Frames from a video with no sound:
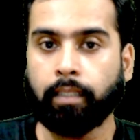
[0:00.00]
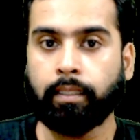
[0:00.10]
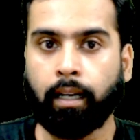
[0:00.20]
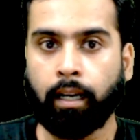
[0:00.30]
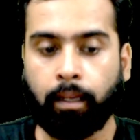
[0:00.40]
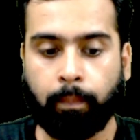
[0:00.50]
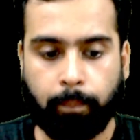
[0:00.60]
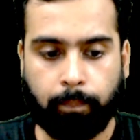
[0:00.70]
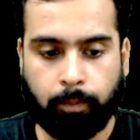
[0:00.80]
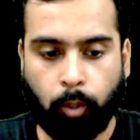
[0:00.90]
The
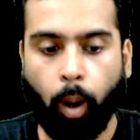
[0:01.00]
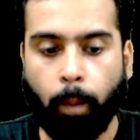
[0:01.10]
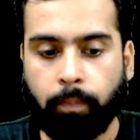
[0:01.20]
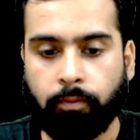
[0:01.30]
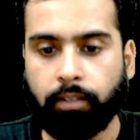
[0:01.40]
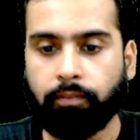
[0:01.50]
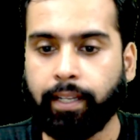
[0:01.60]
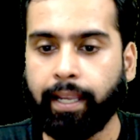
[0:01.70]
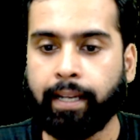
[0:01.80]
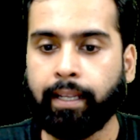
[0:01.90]
top
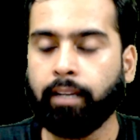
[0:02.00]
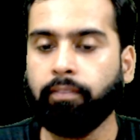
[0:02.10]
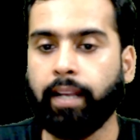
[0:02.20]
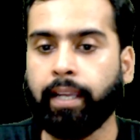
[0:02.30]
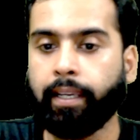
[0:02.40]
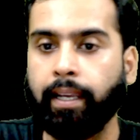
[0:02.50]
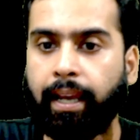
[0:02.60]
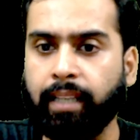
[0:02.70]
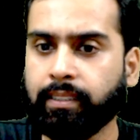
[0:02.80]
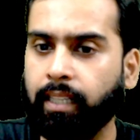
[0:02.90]
50 NRF ranking
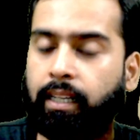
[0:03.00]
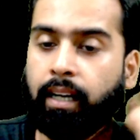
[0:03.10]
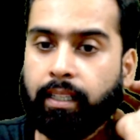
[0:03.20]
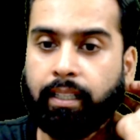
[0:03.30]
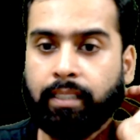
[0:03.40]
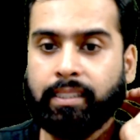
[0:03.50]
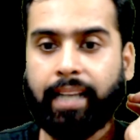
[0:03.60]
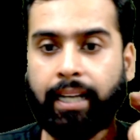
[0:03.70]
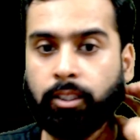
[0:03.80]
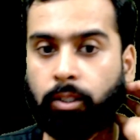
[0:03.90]
has Karnataka
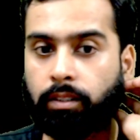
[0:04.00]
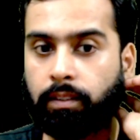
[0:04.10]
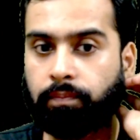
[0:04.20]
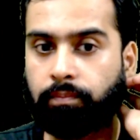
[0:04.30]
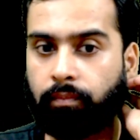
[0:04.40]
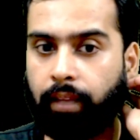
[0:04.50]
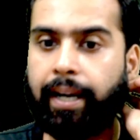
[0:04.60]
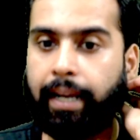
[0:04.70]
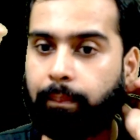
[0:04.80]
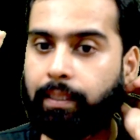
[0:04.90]
St. John's,
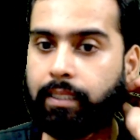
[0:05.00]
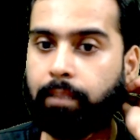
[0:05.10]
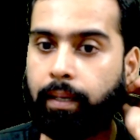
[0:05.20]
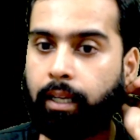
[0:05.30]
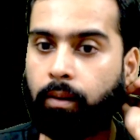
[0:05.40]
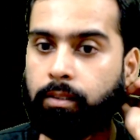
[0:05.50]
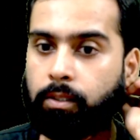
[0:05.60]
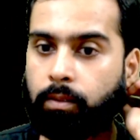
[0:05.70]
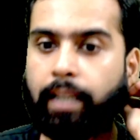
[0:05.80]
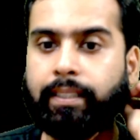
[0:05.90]
and MS Ramaiah
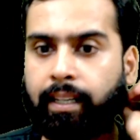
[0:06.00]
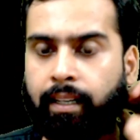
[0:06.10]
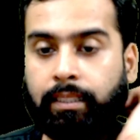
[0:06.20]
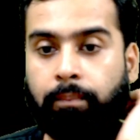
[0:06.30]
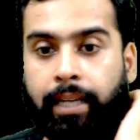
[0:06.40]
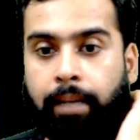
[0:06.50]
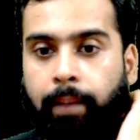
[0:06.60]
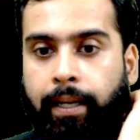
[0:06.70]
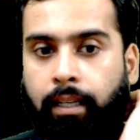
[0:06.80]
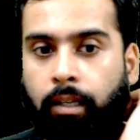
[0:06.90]
also. And there are some deemed
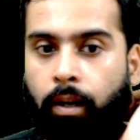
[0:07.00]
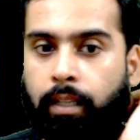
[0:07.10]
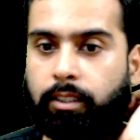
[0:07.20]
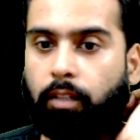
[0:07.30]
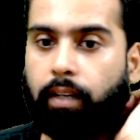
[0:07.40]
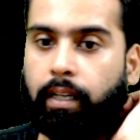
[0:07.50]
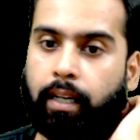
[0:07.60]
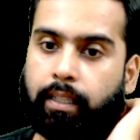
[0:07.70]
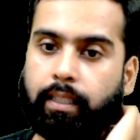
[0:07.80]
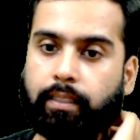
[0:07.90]
medical colleges of
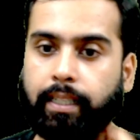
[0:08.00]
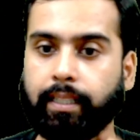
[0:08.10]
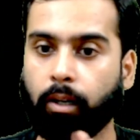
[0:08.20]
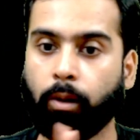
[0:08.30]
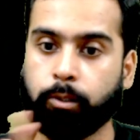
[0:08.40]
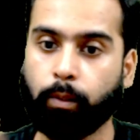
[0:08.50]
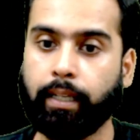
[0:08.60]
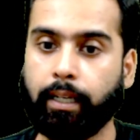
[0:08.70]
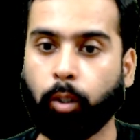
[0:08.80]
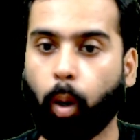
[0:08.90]
Karnataka that are also
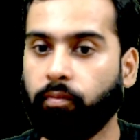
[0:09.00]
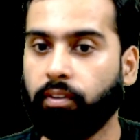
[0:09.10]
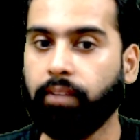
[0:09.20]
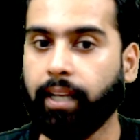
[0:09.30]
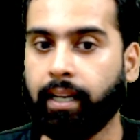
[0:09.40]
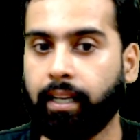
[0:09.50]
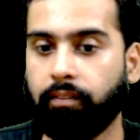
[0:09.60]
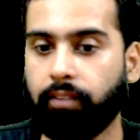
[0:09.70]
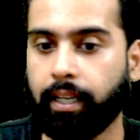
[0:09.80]
in top 50 NRF